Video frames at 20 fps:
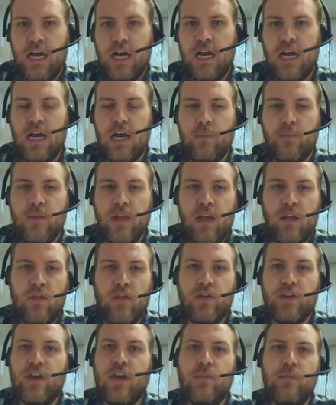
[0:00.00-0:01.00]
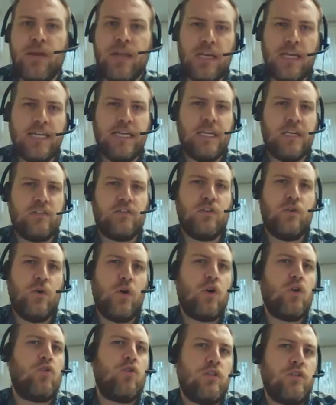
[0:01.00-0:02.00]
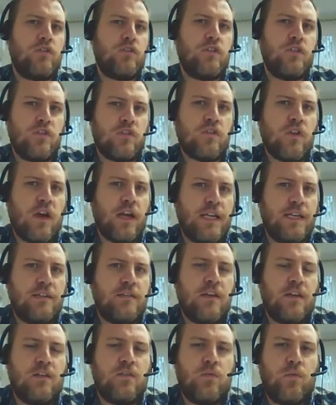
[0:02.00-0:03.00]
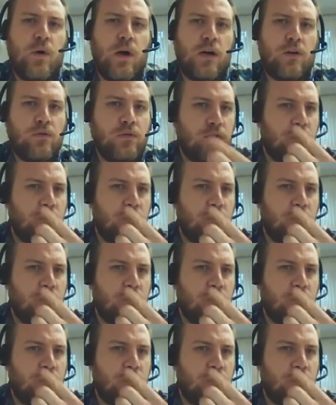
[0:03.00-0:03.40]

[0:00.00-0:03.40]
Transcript: that can be linked to across the site as well.